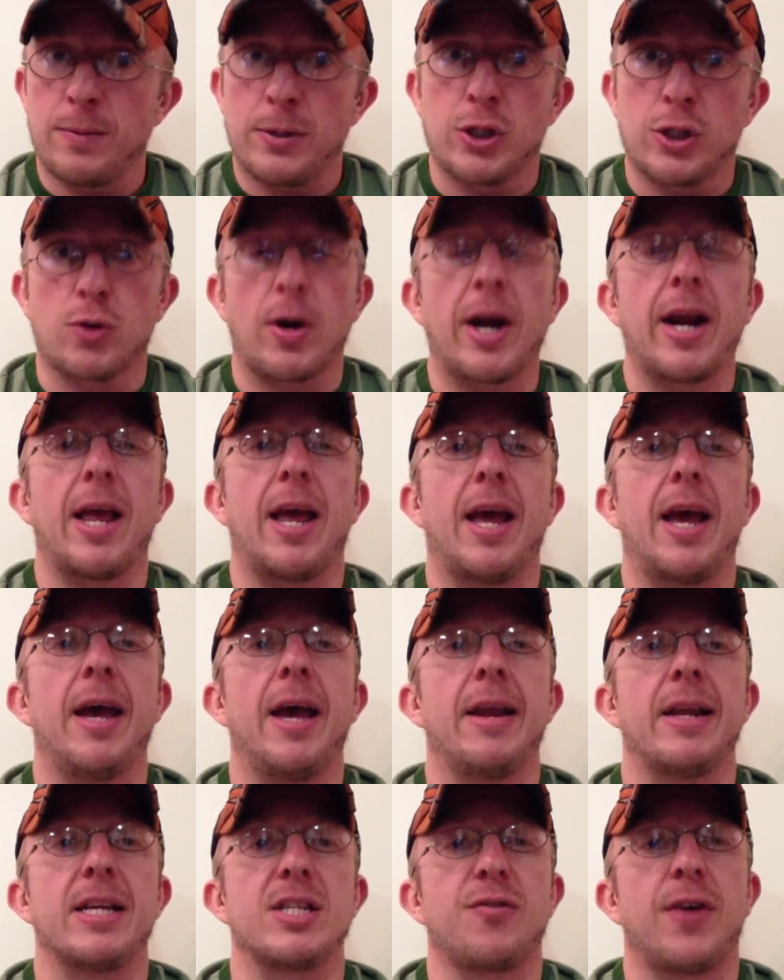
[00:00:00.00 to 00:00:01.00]
straight
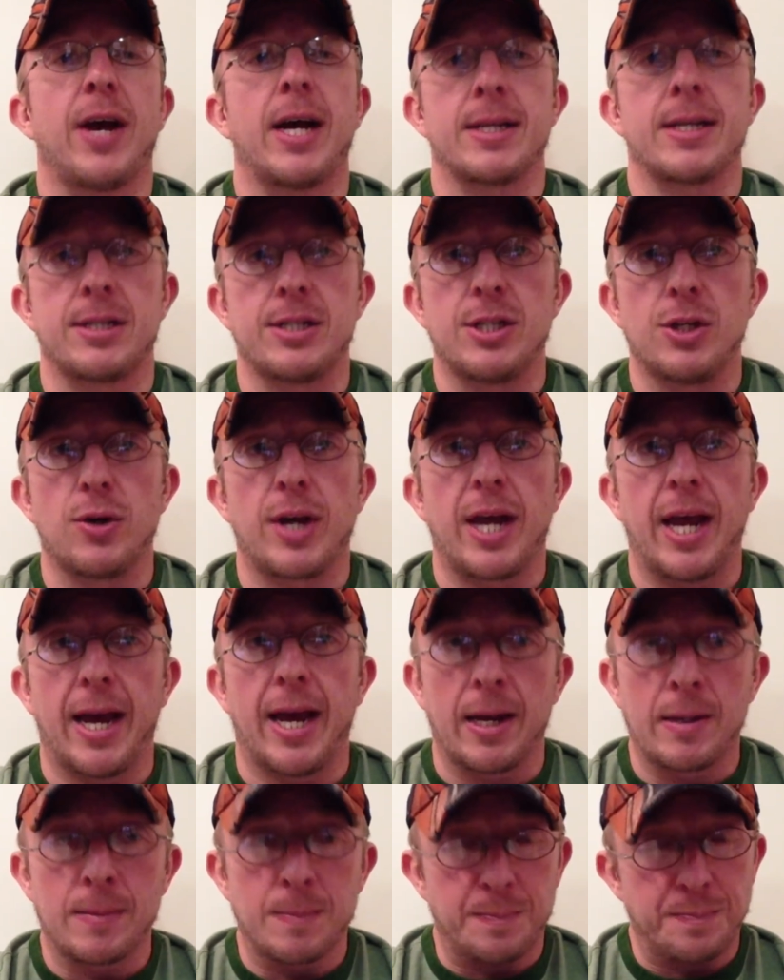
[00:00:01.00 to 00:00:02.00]
ahead as fast as you
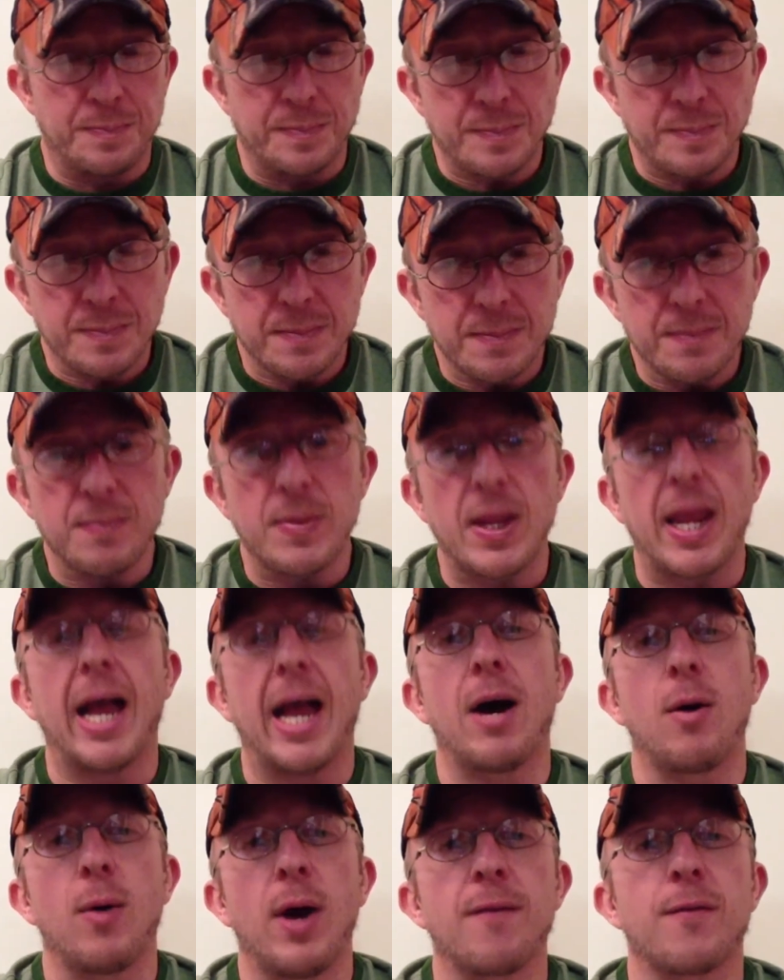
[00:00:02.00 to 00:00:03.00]
can.
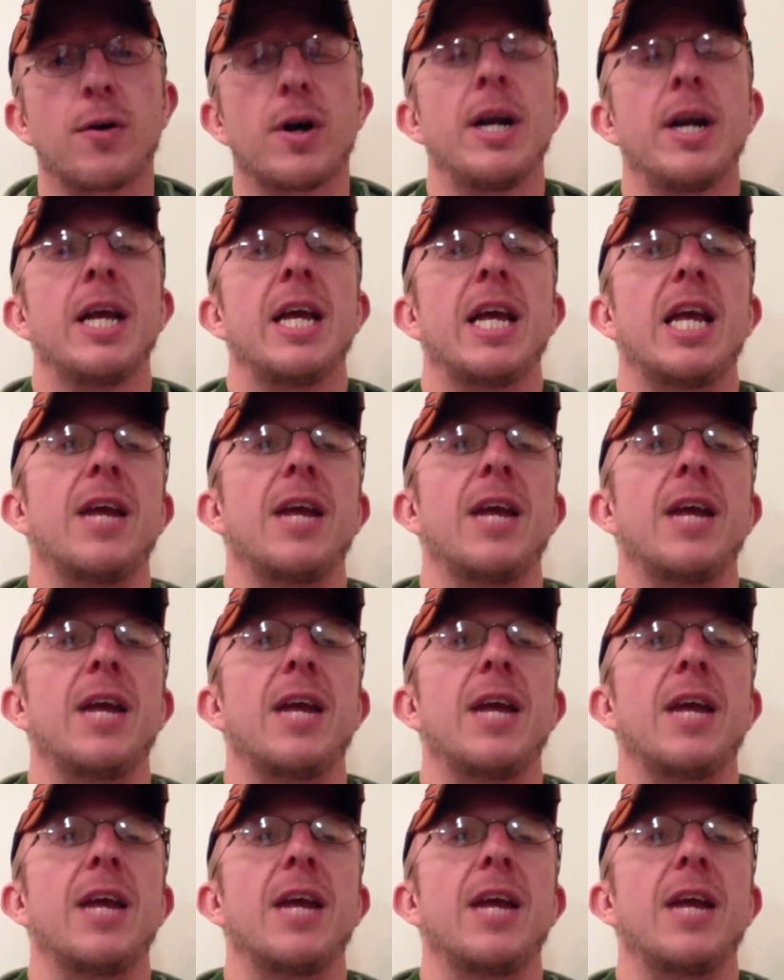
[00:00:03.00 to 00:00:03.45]
However,